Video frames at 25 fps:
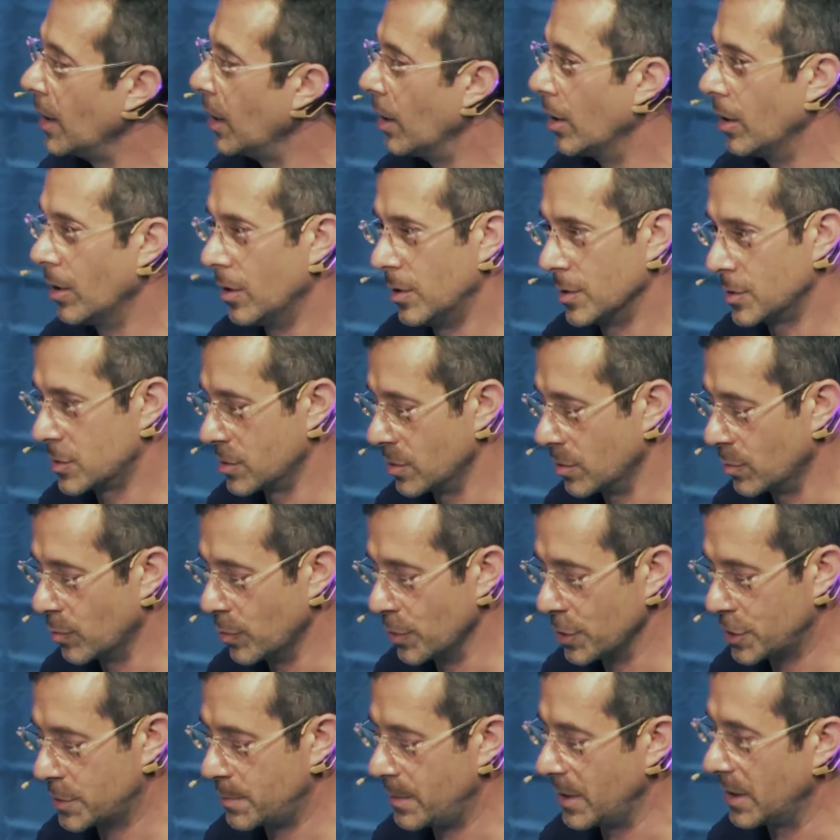Also, we're
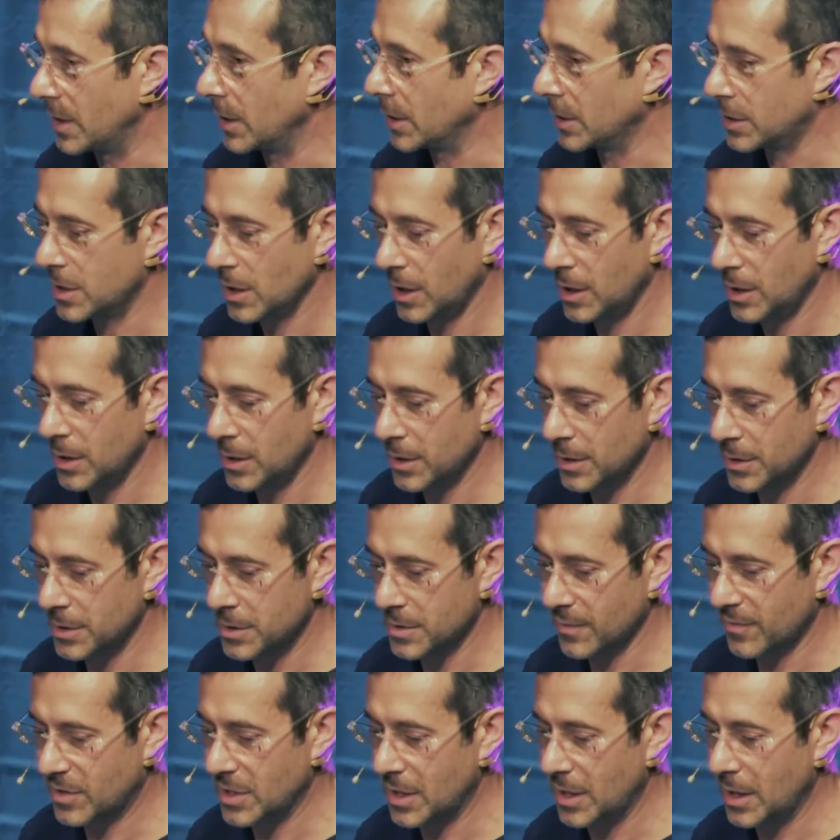spending tons
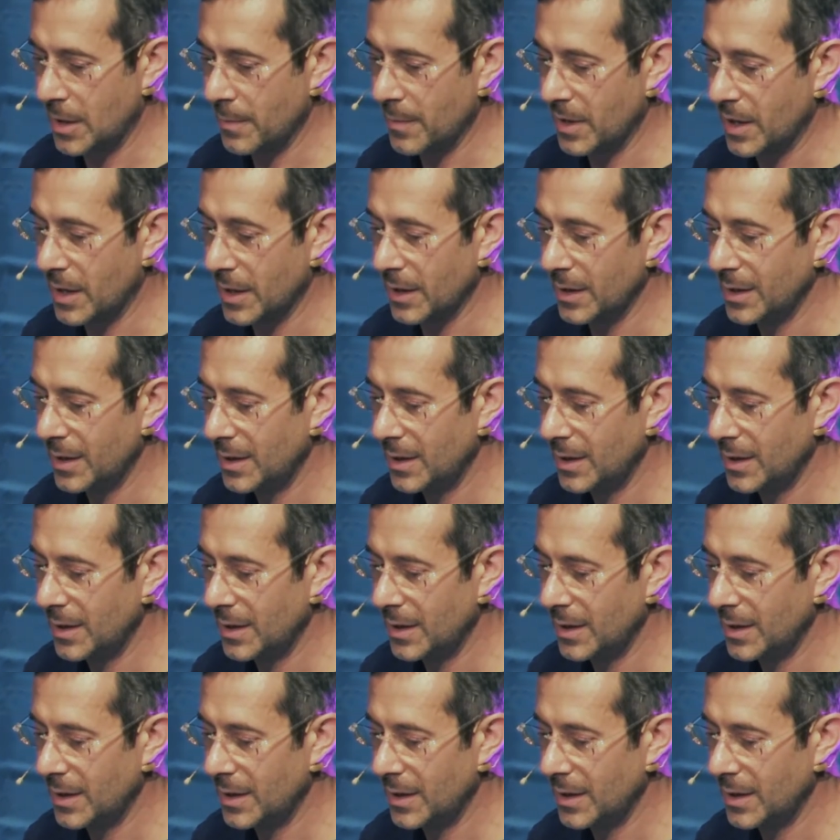of time on.